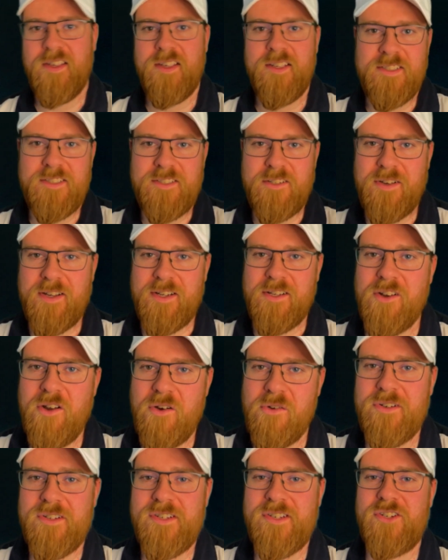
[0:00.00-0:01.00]
So I
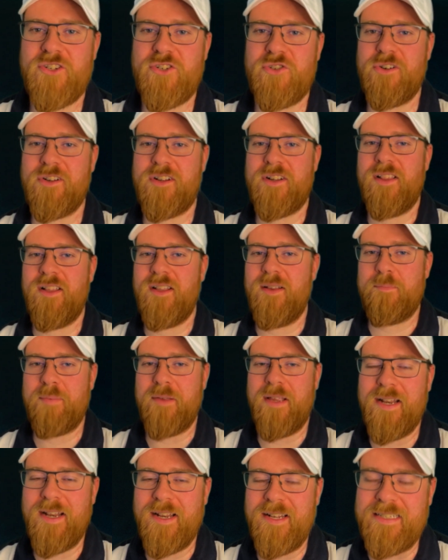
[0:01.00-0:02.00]
know it's a short clip,
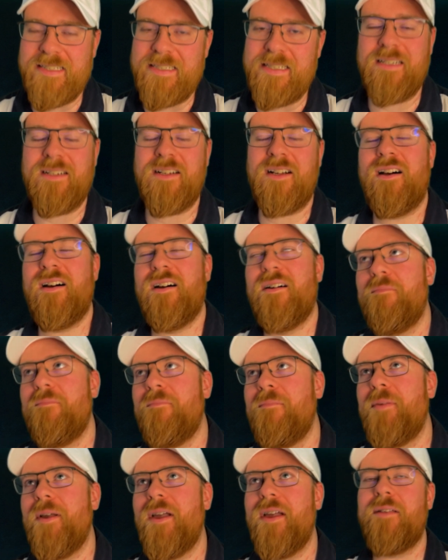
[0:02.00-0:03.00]
and
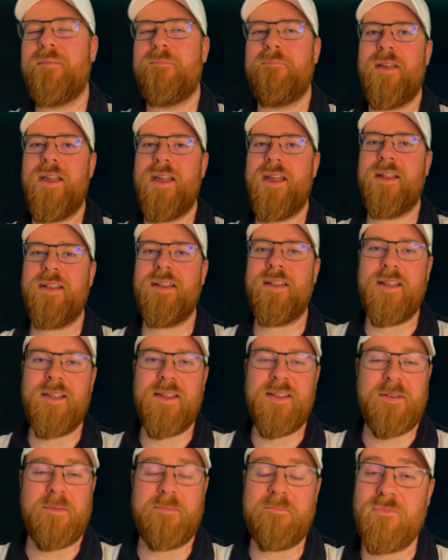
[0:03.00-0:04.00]
but man,
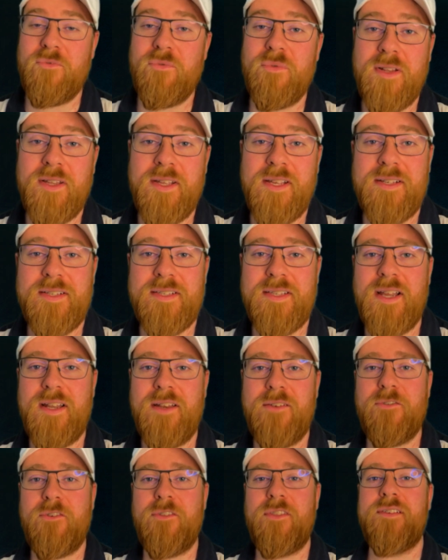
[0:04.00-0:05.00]
I'm really
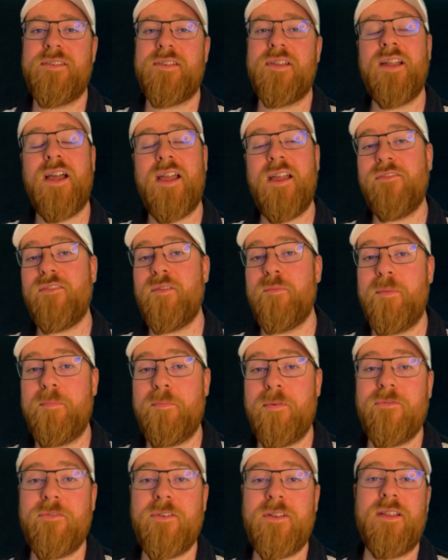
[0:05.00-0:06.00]
excited for this. And I have to be
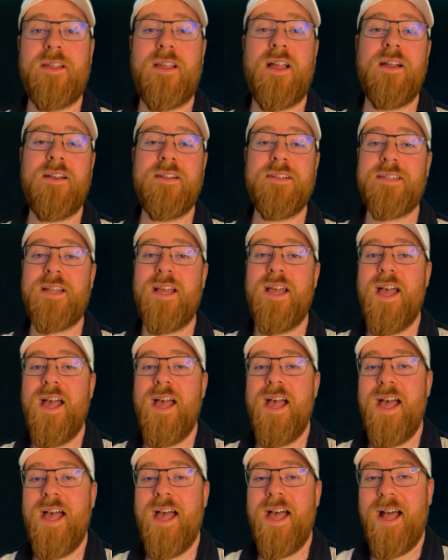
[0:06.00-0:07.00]
perfectly honest,
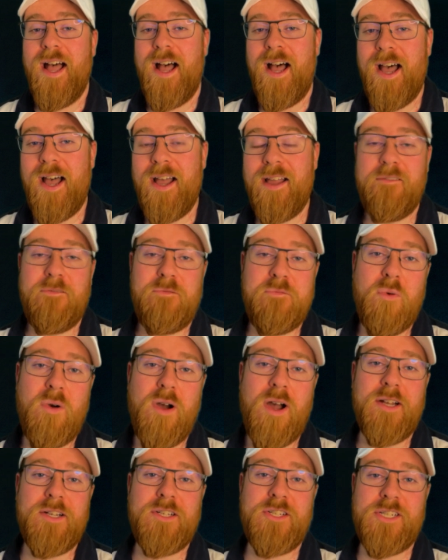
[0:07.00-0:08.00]
I've
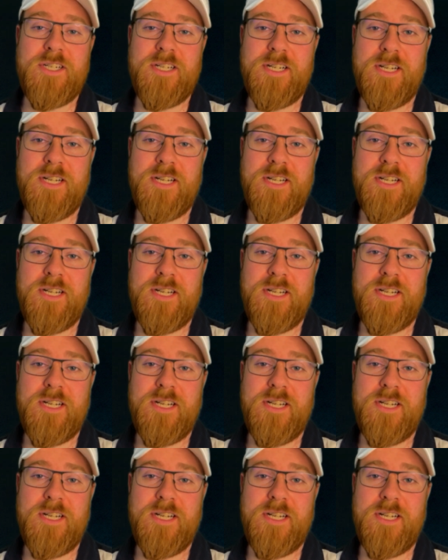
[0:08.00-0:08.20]
watched